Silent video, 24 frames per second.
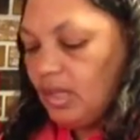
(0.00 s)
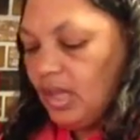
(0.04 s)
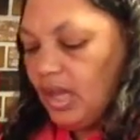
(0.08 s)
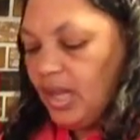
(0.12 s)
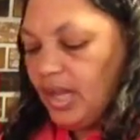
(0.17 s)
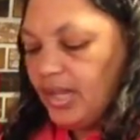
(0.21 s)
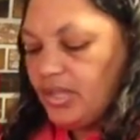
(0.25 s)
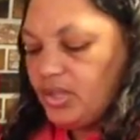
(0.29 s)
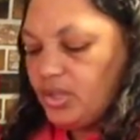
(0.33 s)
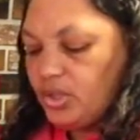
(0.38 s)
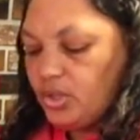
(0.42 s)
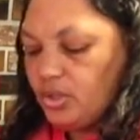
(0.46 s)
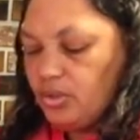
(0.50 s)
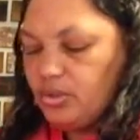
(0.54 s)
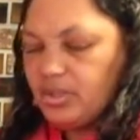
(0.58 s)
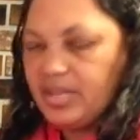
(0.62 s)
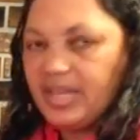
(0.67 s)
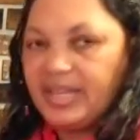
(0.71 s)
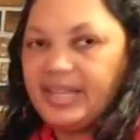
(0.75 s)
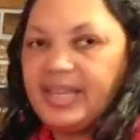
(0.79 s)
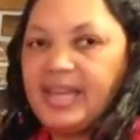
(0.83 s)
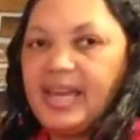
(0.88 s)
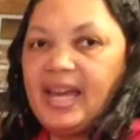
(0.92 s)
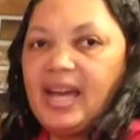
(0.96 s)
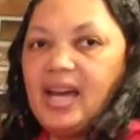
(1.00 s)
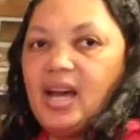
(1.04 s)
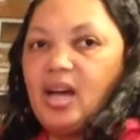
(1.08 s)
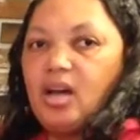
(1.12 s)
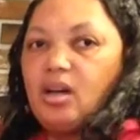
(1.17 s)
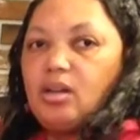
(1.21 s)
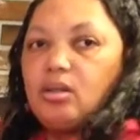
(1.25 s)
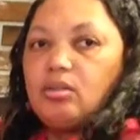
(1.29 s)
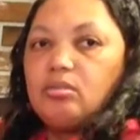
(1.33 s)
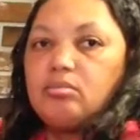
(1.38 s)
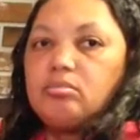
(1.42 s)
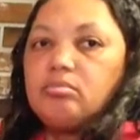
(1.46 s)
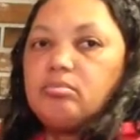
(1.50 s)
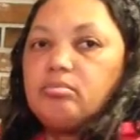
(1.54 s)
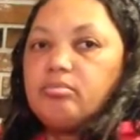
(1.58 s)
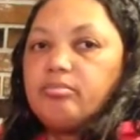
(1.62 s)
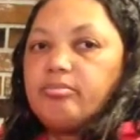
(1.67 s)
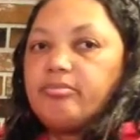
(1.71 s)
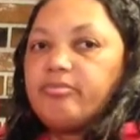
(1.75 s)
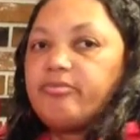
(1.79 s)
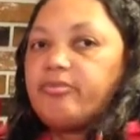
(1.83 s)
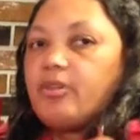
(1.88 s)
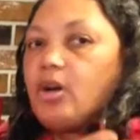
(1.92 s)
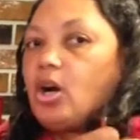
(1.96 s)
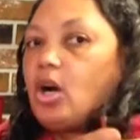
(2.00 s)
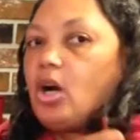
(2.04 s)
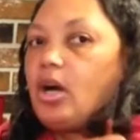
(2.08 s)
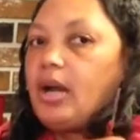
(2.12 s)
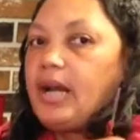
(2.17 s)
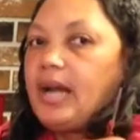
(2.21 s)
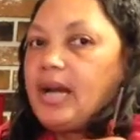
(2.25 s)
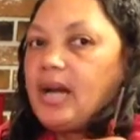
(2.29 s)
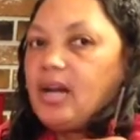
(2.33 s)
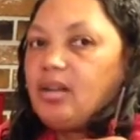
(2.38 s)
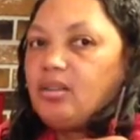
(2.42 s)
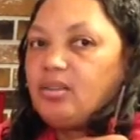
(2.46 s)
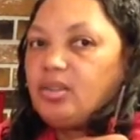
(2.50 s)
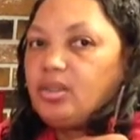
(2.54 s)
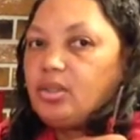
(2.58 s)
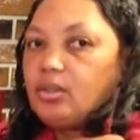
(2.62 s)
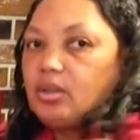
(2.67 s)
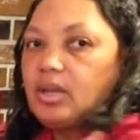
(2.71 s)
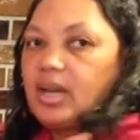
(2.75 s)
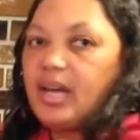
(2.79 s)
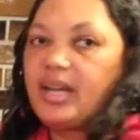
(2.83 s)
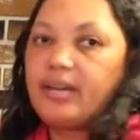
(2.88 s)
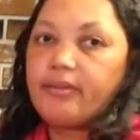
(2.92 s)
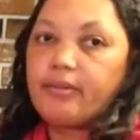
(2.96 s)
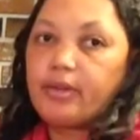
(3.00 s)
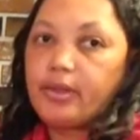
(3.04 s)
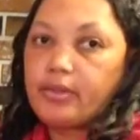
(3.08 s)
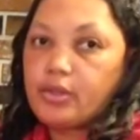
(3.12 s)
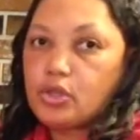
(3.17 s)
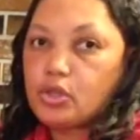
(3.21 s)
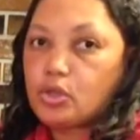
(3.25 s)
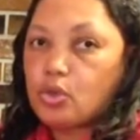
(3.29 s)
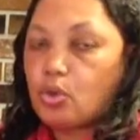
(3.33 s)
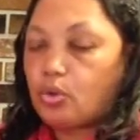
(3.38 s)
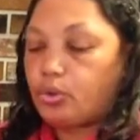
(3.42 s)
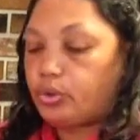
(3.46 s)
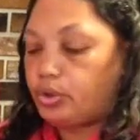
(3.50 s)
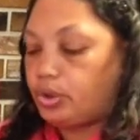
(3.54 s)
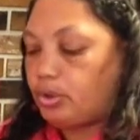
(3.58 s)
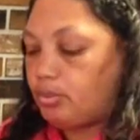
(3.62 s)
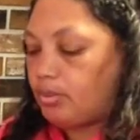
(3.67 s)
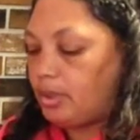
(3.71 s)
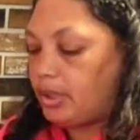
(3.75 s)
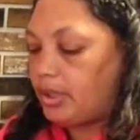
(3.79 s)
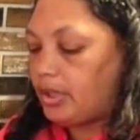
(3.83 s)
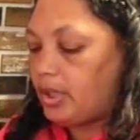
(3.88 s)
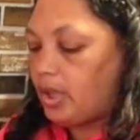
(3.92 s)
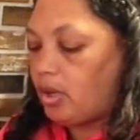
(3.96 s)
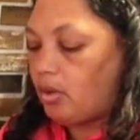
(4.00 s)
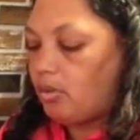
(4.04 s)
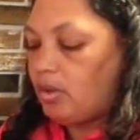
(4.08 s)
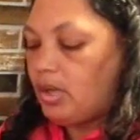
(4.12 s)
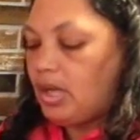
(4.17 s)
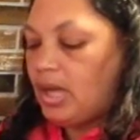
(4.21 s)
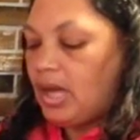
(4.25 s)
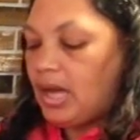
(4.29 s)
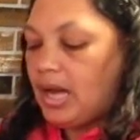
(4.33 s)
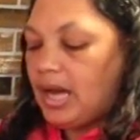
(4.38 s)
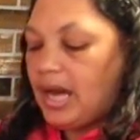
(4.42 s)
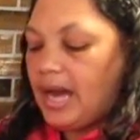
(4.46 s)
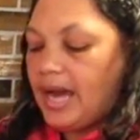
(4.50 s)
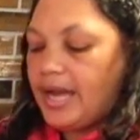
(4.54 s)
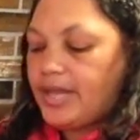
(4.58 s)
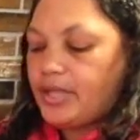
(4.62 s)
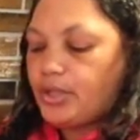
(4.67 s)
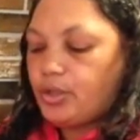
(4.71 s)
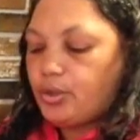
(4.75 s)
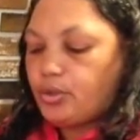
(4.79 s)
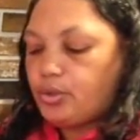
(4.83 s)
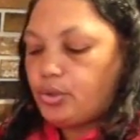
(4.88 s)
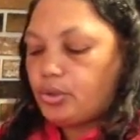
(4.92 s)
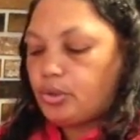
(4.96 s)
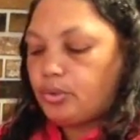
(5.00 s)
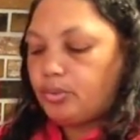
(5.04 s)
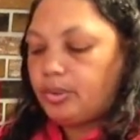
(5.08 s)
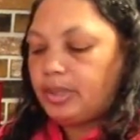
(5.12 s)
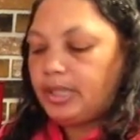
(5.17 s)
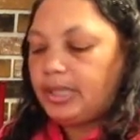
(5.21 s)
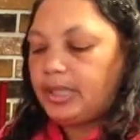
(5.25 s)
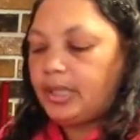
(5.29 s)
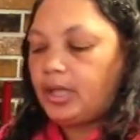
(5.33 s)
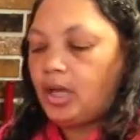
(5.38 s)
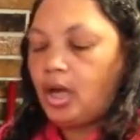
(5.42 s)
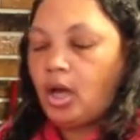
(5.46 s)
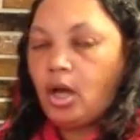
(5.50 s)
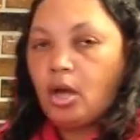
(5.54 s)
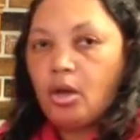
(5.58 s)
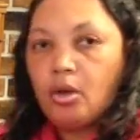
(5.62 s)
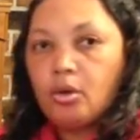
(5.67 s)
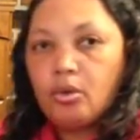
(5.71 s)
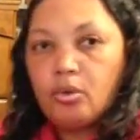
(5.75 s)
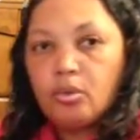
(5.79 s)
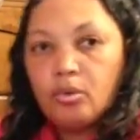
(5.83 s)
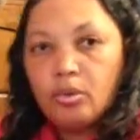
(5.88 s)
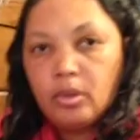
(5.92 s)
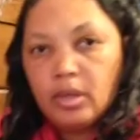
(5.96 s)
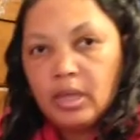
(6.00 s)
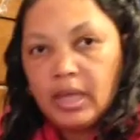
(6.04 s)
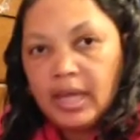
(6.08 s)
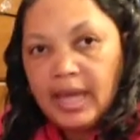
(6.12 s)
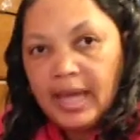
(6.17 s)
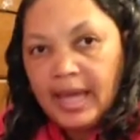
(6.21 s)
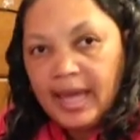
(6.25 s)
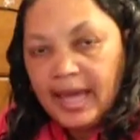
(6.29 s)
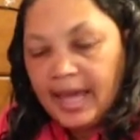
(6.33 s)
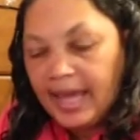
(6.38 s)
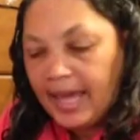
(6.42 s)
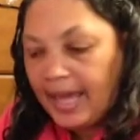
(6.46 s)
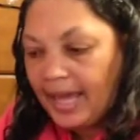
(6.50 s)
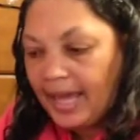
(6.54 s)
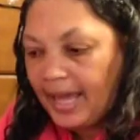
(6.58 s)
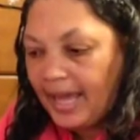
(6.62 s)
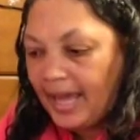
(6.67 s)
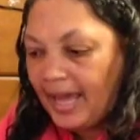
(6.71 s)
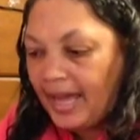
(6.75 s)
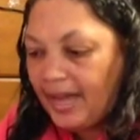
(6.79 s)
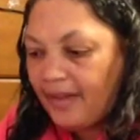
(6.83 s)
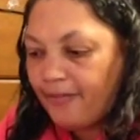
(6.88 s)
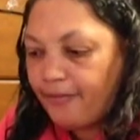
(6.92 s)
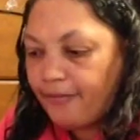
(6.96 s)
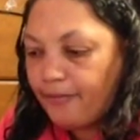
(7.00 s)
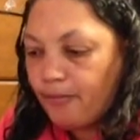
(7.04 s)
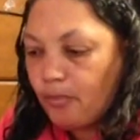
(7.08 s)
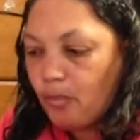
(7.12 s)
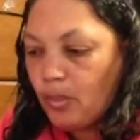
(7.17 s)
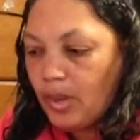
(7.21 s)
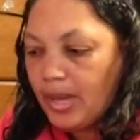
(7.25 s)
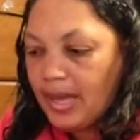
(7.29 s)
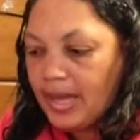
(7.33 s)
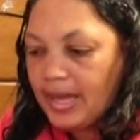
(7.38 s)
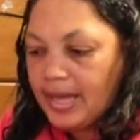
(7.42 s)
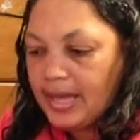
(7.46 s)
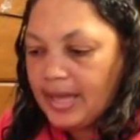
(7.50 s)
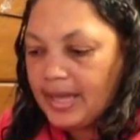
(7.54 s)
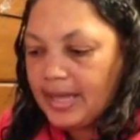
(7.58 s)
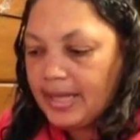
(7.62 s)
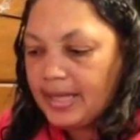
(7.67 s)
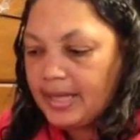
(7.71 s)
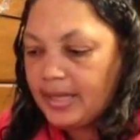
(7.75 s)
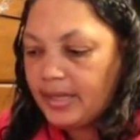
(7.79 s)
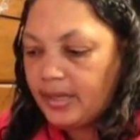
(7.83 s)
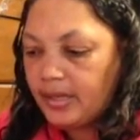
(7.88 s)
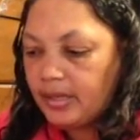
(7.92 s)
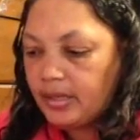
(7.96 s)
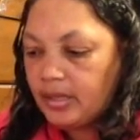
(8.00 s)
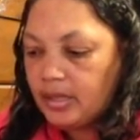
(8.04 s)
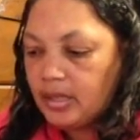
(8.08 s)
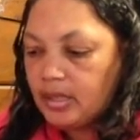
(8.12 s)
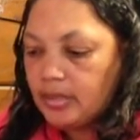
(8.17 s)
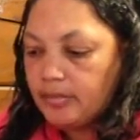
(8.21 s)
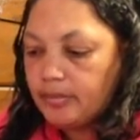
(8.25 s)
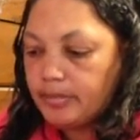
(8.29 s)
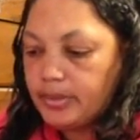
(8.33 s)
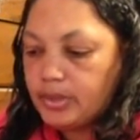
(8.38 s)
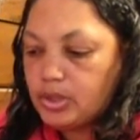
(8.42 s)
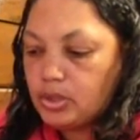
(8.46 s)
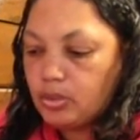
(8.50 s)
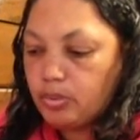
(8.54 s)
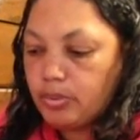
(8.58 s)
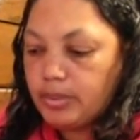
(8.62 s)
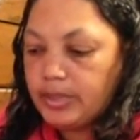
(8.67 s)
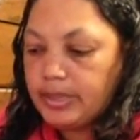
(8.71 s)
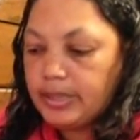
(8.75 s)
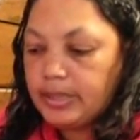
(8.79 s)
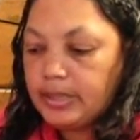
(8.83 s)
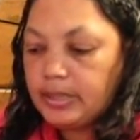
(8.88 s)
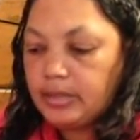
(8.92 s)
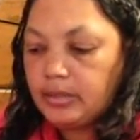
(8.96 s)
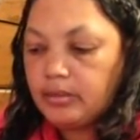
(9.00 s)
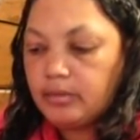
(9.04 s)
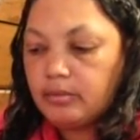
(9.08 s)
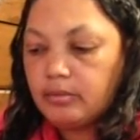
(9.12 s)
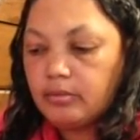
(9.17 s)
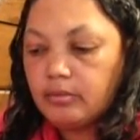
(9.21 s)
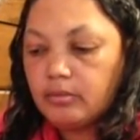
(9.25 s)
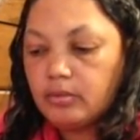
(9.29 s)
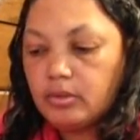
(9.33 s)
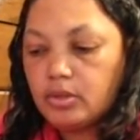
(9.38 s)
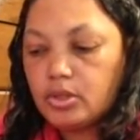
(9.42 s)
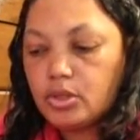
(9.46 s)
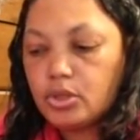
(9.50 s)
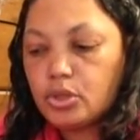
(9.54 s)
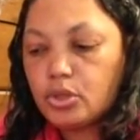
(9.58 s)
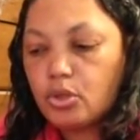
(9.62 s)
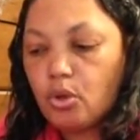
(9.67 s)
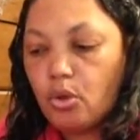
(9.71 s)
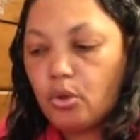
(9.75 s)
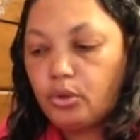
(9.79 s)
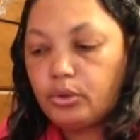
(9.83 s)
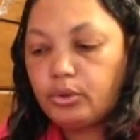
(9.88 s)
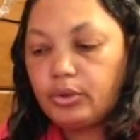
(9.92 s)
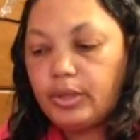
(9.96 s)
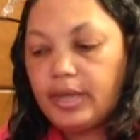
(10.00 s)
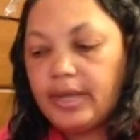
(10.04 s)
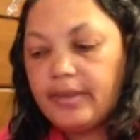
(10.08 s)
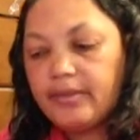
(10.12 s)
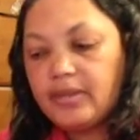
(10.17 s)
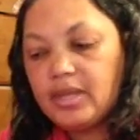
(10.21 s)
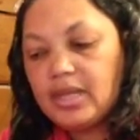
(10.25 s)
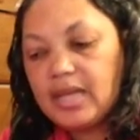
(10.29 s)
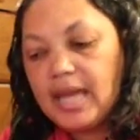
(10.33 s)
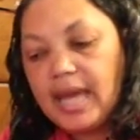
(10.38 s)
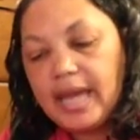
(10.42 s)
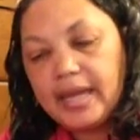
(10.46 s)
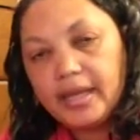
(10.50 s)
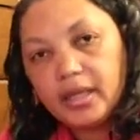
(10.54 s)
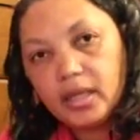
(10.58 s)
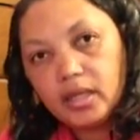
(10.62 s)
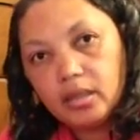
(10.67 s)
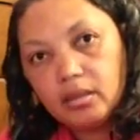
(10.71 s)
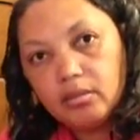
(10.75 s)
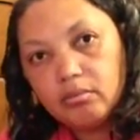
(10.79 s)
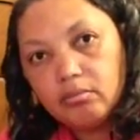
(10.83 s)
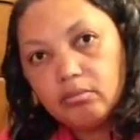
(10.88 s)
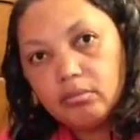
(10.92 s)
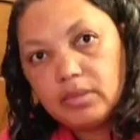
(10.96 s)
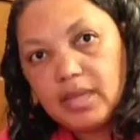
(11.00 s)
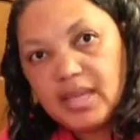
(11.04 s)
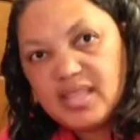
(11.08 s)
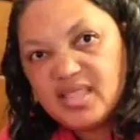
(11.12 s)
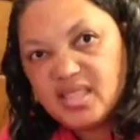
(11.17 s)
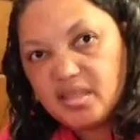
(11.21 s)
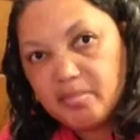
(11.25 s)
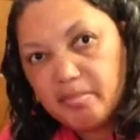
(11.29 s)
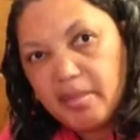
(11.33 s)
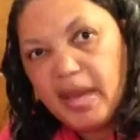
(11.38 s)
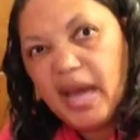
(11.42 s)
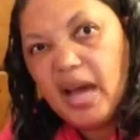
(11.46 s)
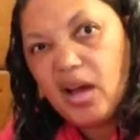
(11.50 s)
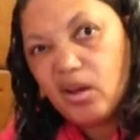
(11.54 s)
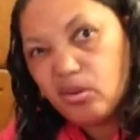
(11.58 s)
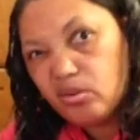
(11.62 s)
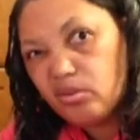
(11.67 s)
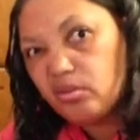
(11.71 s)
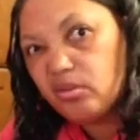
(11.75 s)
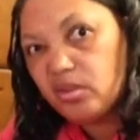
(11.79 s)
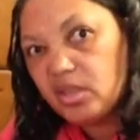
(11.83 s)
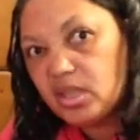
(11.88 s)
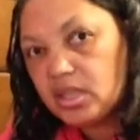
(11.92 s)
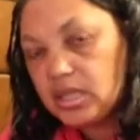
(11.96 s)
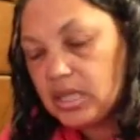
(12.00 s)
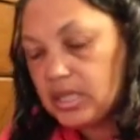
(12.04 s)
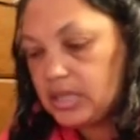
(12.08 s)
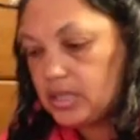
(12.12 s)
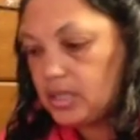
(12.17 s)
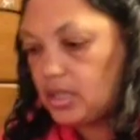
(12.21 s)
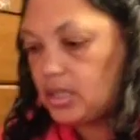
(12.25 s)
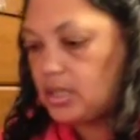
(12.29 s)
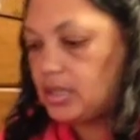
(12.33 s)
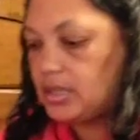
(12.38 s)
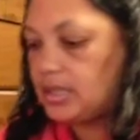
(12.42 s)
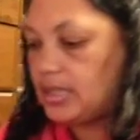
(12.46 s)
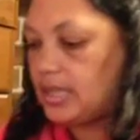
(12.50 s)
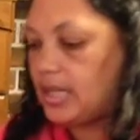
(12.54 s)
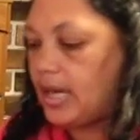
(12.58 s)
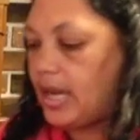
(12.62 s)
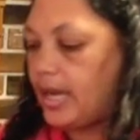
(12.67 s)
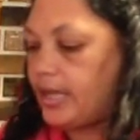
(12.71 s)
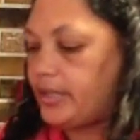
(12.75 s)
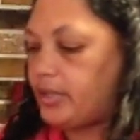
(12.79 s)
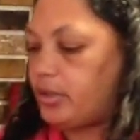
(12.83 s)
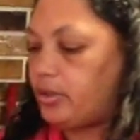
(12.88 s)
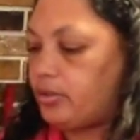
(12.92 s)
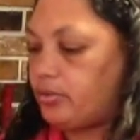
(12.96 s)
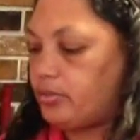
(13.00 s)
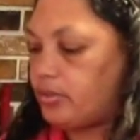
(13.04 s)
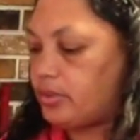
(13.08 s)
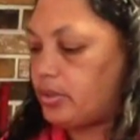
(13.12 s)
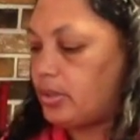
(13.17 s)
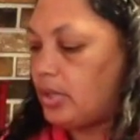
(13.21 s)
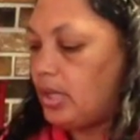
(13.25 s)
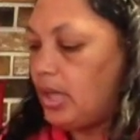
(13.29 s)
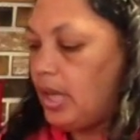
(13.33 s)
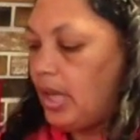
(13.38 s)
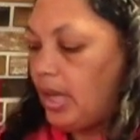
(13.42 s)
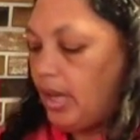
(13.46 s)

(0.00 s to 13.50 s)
I choose like how far out, you know, kind of on the shoulder you want to go. I usually go halfway between the shoulder and the neck. That's about the distance that I use.